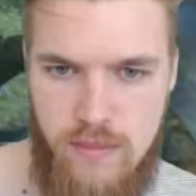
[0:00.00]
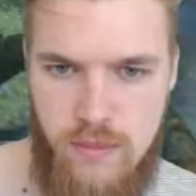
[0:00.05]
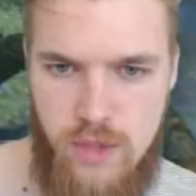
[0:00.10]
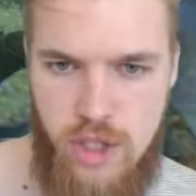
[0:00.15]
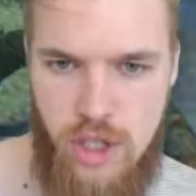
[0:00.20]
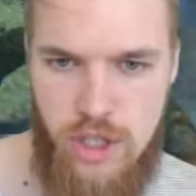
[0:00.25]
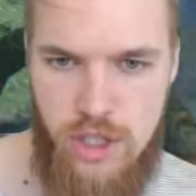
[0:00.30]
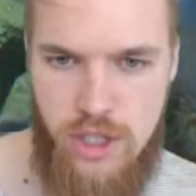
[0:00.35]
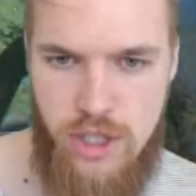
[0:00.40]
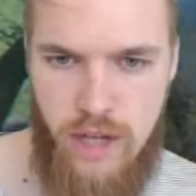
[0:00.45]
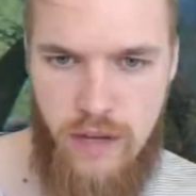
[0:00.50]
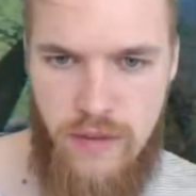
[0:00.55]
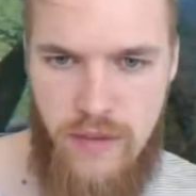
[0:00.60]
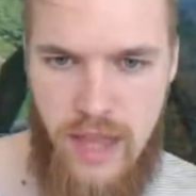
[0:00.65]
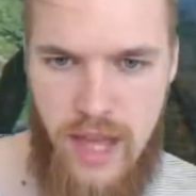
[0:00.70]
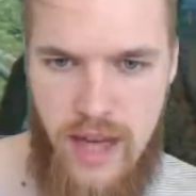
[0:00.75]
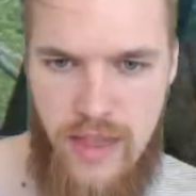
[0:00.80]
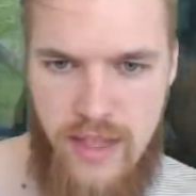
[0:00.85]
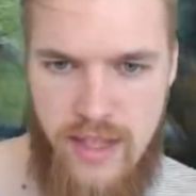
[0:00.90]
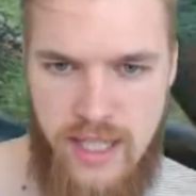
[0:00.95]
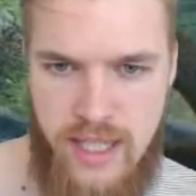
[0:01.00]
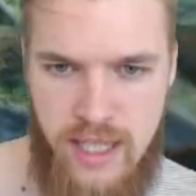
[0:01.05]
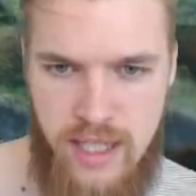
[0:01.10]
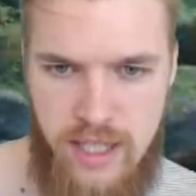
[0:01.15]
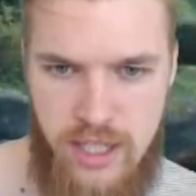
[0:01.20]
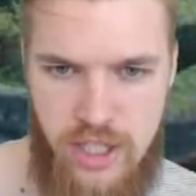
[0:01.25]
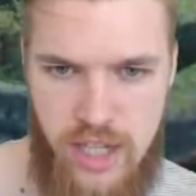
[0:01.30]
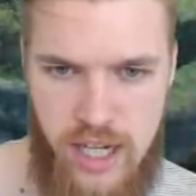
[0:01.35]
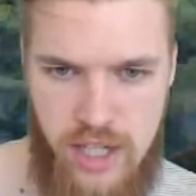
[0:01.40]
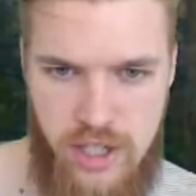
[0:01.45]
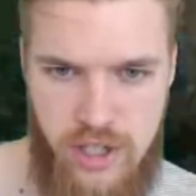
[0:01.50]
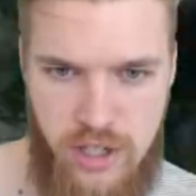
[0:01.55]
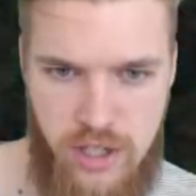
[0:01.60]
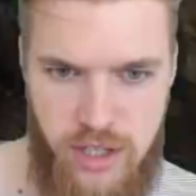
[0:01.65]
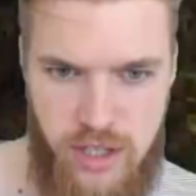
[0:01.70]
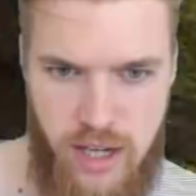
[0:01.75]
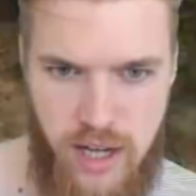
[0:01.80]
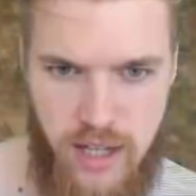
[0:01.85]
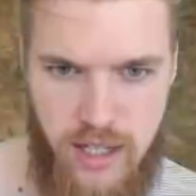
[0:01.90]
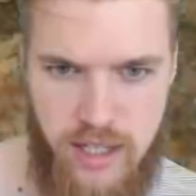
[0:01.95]
Just over there, there's another chest. You can
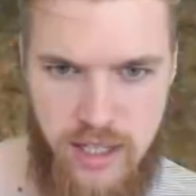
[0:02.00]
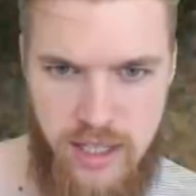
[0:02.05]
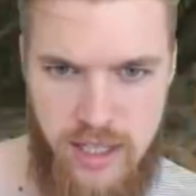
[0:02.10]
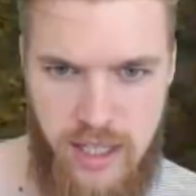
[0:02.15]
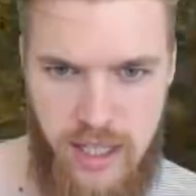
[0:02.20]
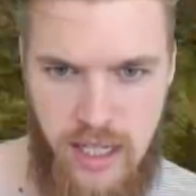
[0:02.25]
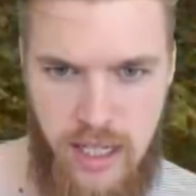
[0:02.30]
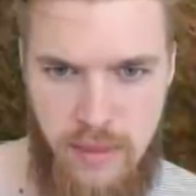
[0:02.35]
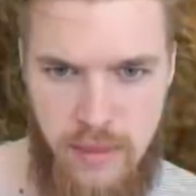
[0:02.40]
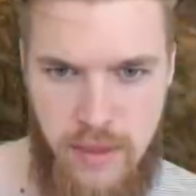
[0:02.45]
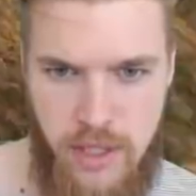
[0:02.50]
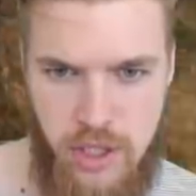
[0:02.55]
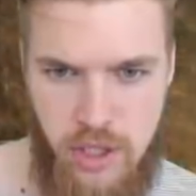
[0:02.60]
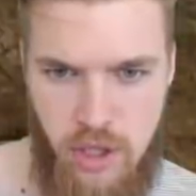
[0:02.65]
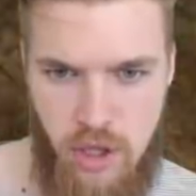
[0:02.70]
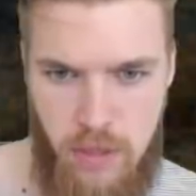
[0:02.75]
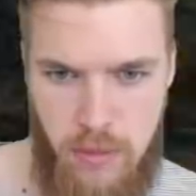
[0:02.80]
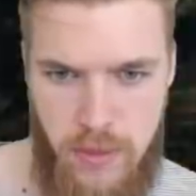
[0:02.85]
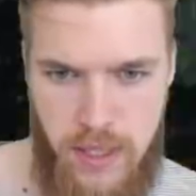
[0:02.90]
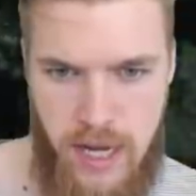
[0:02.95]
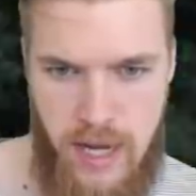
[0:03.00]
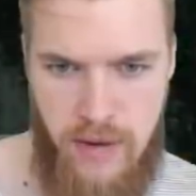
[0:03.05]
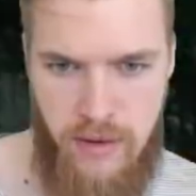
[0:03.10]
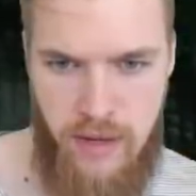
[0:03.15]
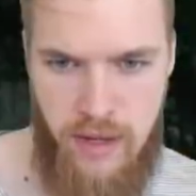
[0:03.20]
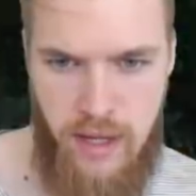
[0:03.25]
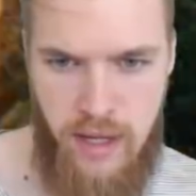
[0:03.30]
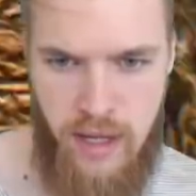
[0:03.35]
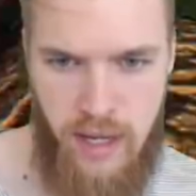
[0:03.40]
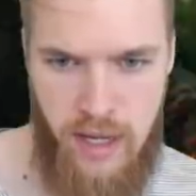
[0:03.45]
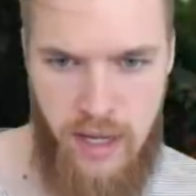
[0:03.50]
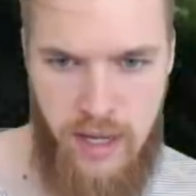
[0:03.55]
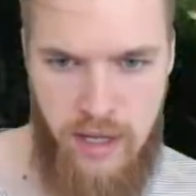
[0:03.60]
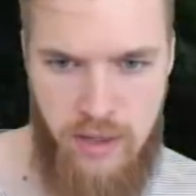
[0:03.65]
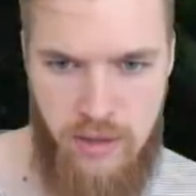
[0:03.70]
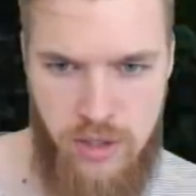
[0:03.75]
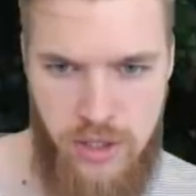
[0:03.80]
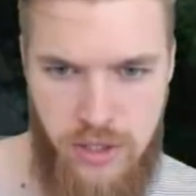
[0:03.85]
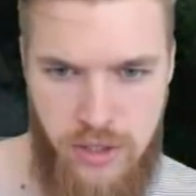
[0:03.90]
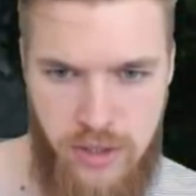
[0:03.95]
kind of see it. Let me just hop down here and
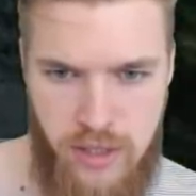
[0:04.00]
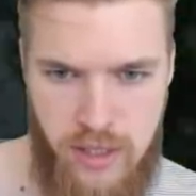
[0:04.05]
I'll show you